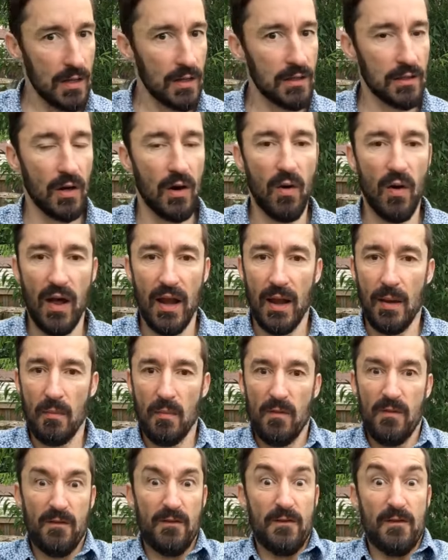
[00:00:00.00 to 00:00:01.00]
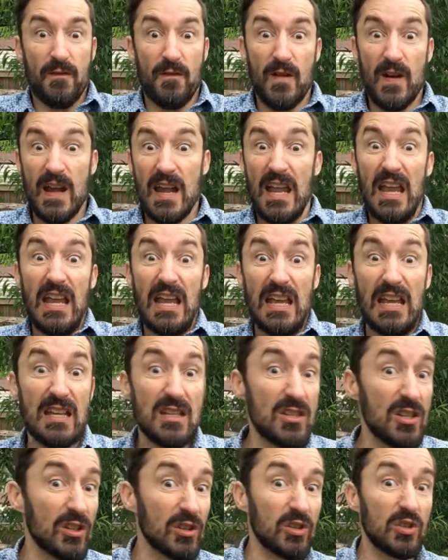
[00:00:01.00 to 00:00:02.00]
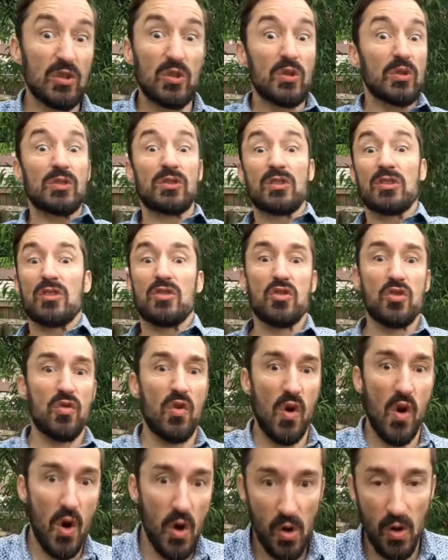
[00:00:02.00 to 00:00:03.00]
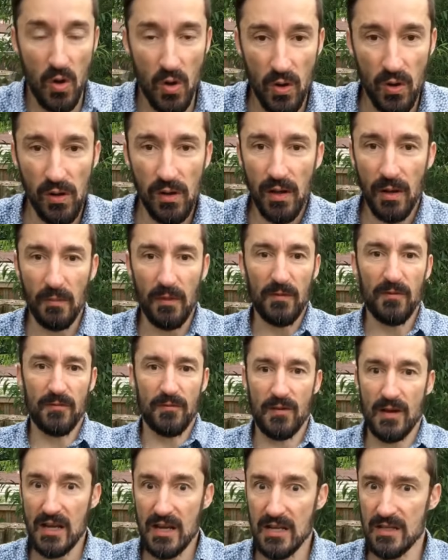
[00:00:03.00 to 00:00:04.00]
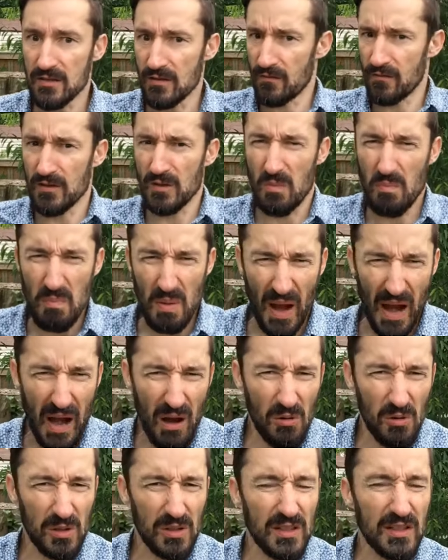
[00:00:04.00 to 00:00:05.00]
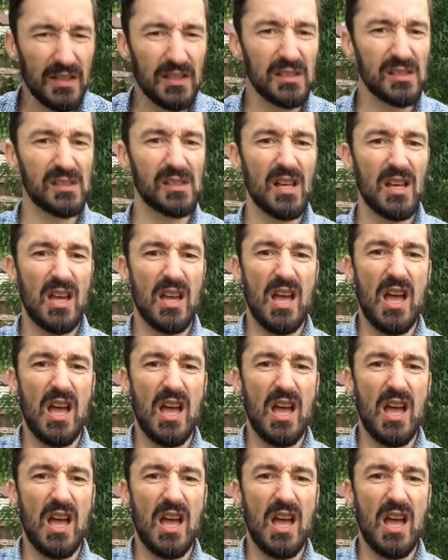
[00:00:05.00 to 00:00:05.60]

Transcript: and I'm afraid to lose control. I'm afraid to feel powerless.